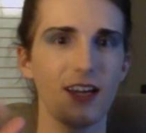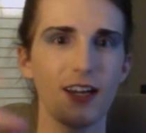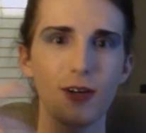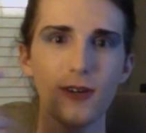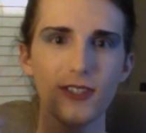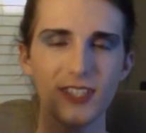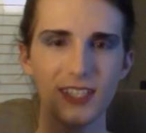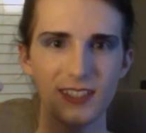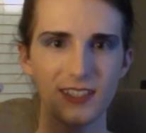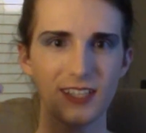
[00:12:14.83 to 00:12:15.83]

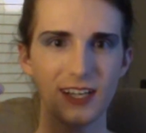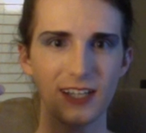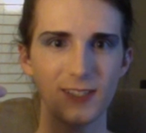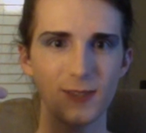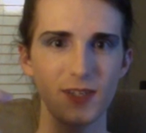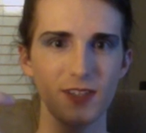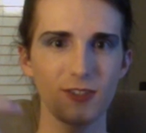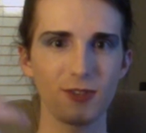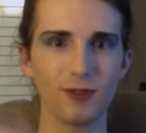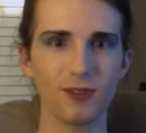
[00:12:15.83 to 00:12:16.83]
courses on
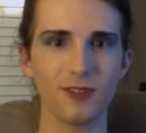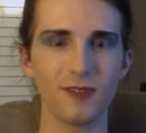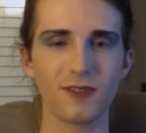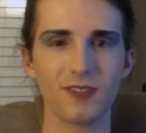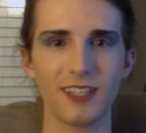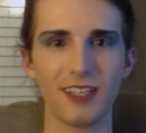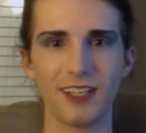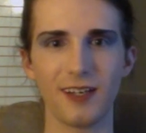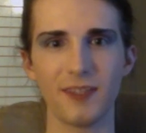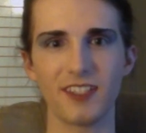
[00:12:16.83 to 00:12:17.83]
spiritual
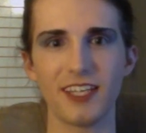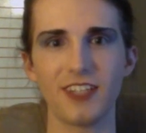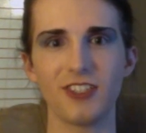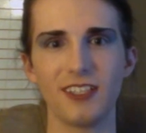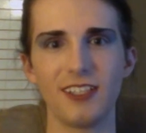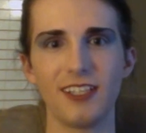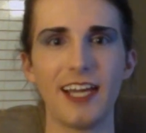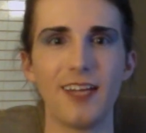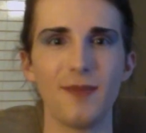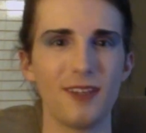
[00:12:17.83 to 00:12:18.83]
ascension,
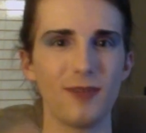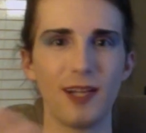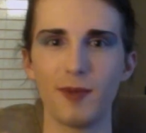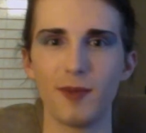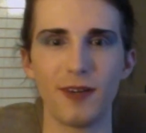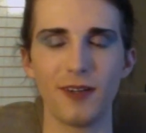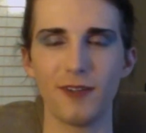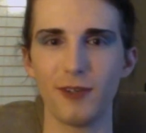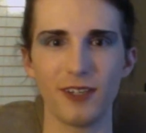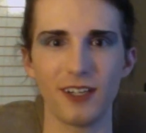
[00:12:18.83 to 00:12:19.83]
enlightenment, blah, blah, blah, whatever
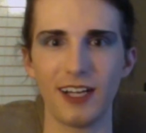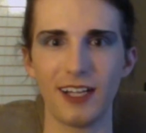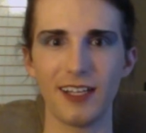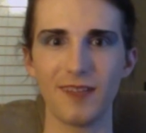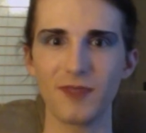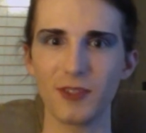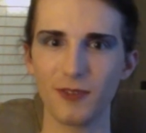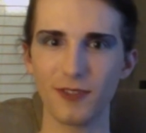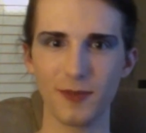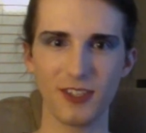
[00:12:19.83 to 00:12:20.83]
you want to call it. Twin
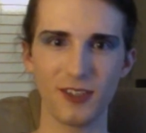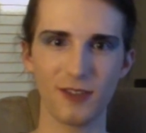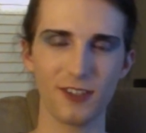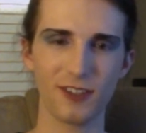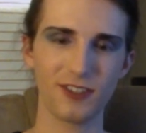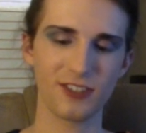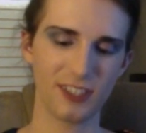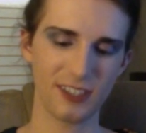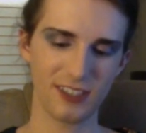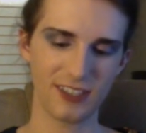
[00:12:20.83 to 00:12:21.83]
Flames
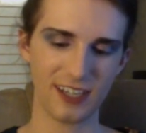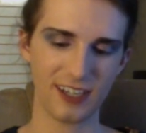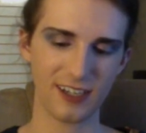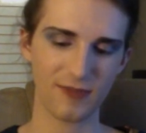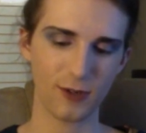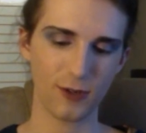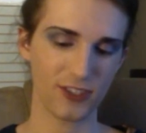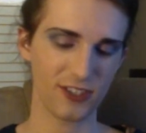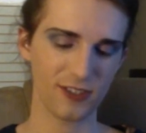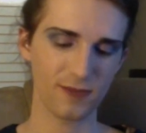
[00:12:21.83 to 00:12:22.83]
Universe's
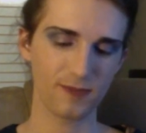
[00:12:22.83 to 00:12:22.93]
courses.